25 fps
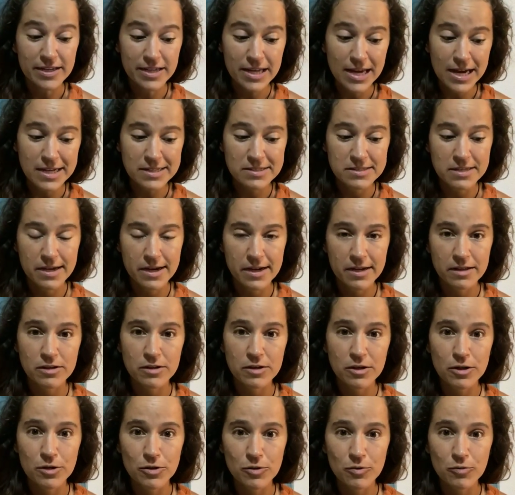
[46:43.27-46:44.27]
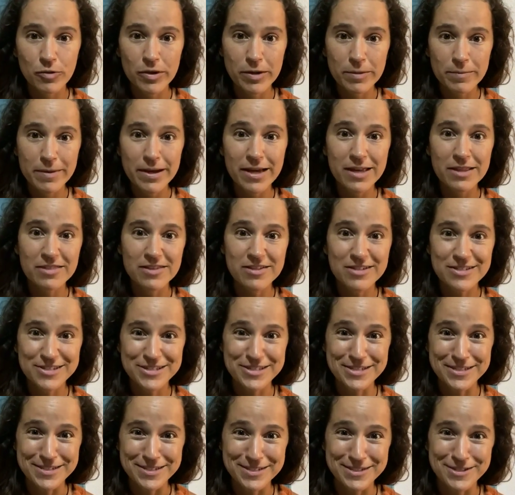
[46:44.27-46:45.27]
Yeah, Taylor, we made the
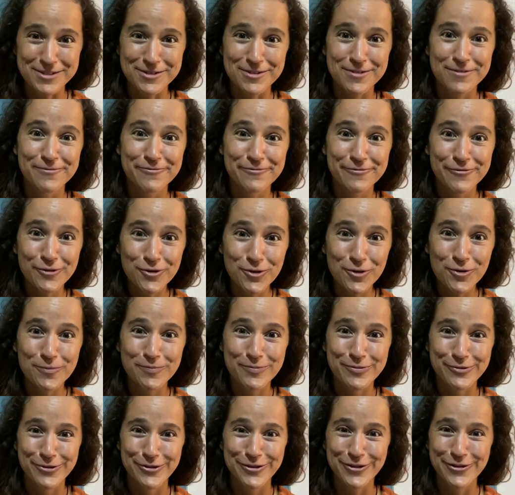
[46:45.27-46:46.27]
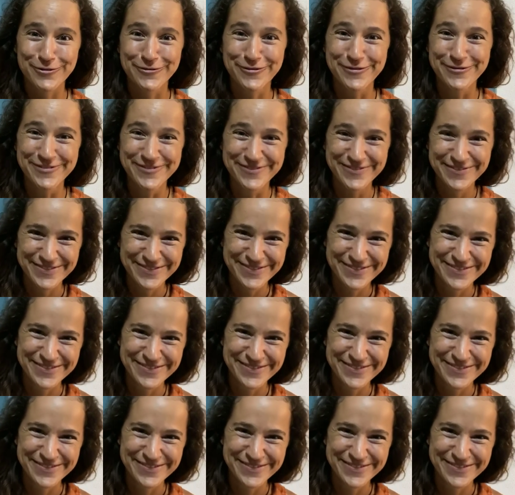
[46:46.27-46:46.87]
system foolproof.